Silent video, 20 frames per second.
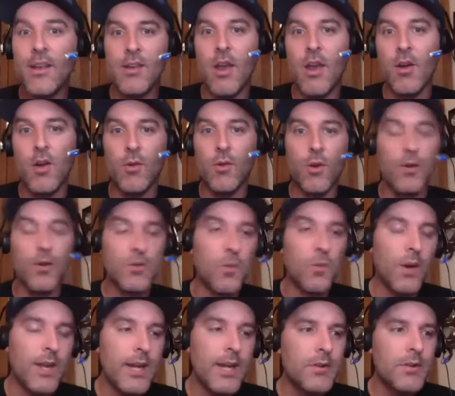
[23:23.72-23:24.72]
know, going on 20
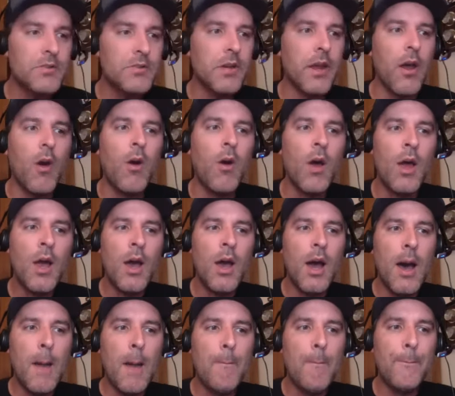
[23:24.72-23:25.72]
years ago.
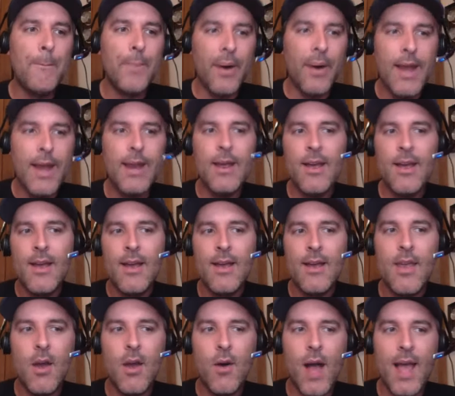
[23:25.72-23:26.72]
Uh, but, you
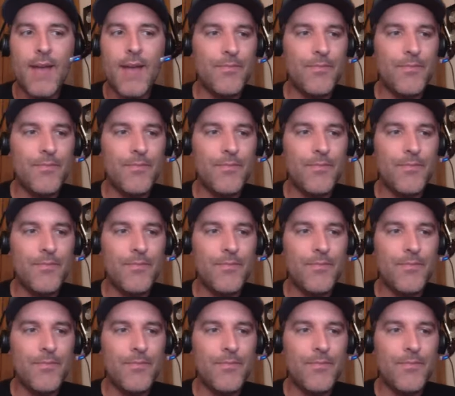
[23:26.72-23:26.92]
know, I,